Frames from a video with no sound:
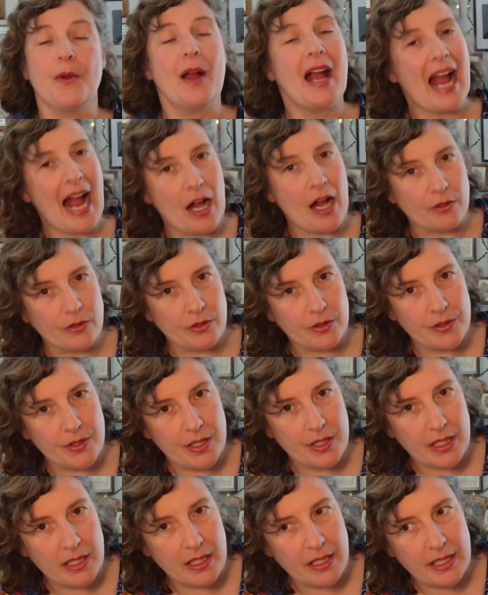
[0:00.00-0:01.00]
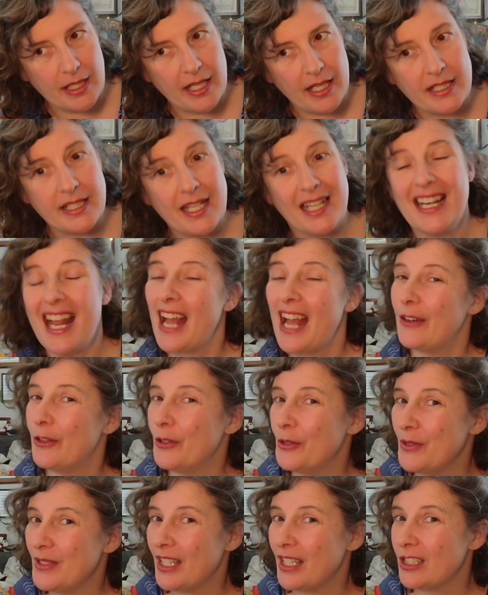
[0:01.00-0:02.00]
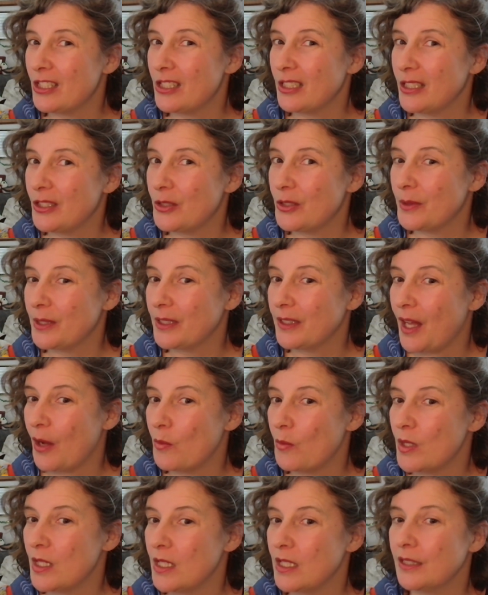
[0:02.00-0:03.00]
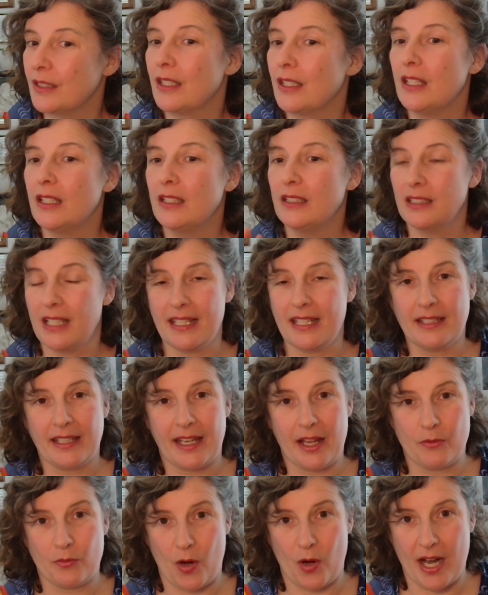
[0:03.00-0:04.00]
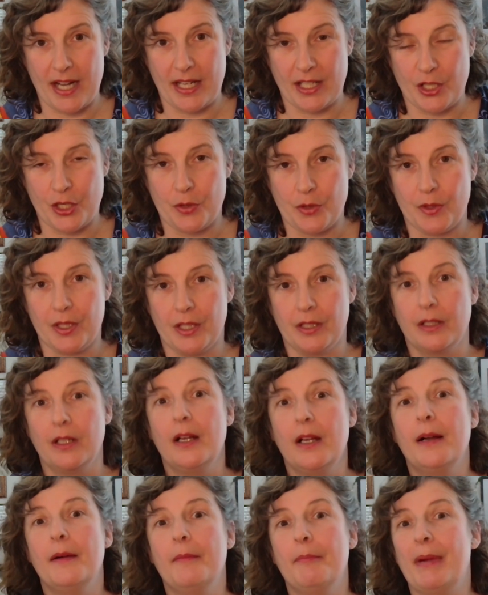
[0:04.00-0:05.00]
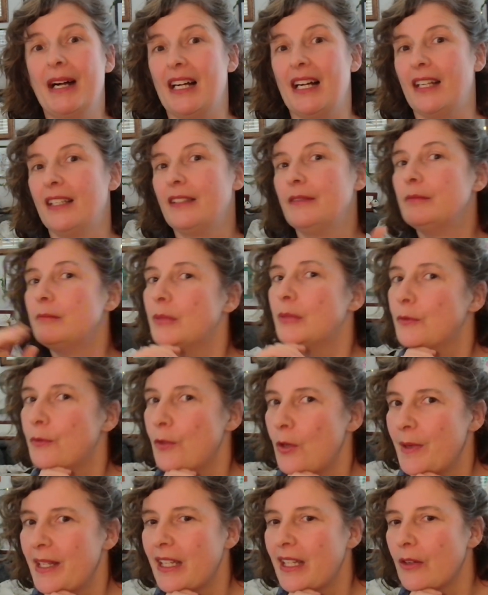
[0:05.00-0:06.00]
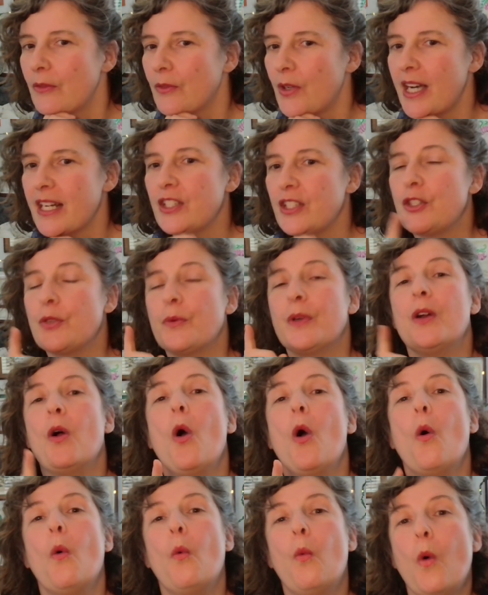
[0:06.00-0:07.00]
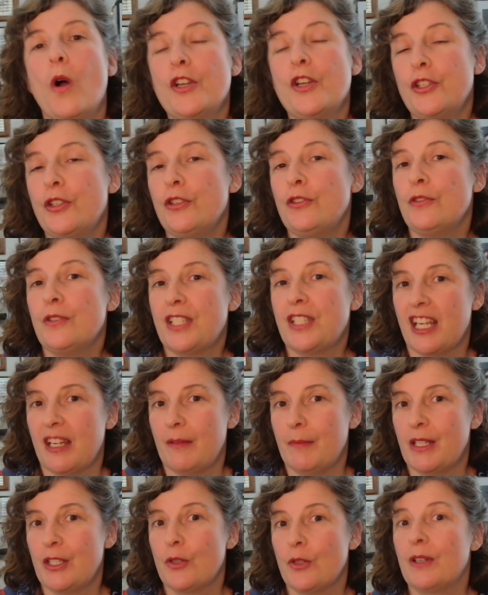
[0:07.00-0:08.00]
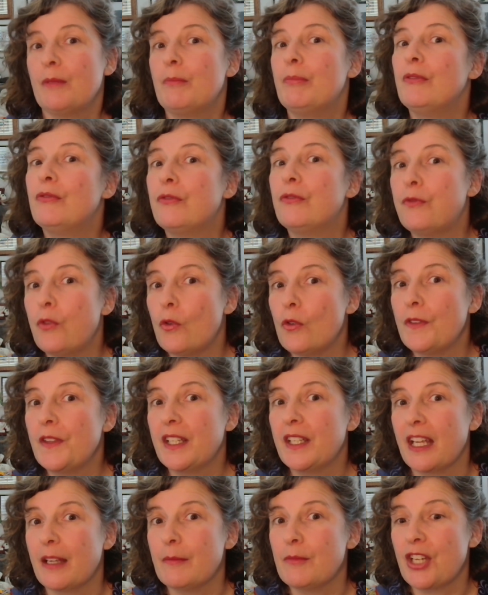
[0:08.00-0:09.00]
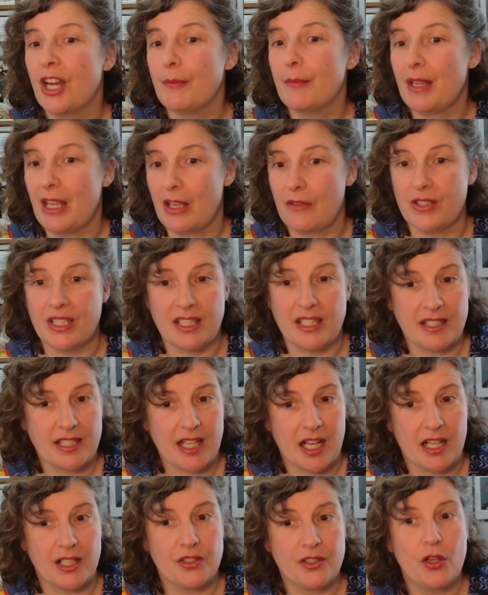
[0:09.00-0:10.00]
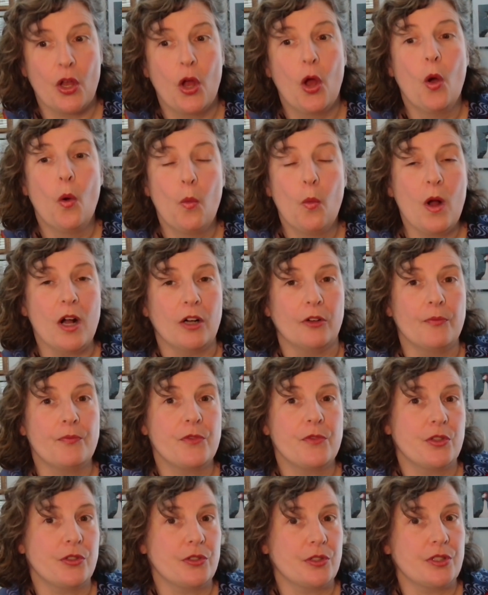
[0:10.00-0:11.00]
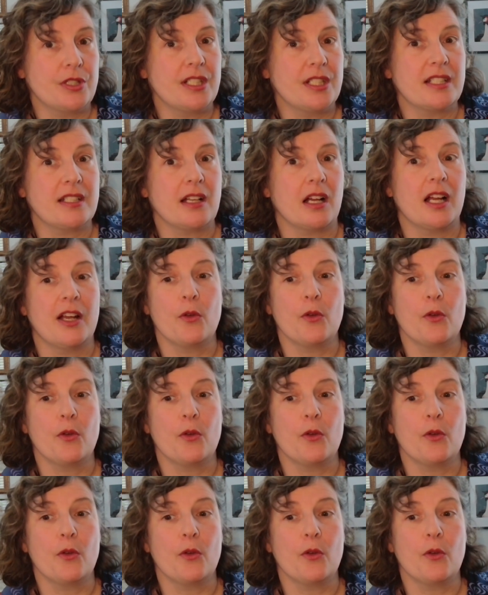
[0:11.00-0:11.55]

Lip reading: How do those things get done? And who's actually doing that work? Let's get right into it. But before we get right into it, what should your team be doing before the game jam even starts? Well, you should decide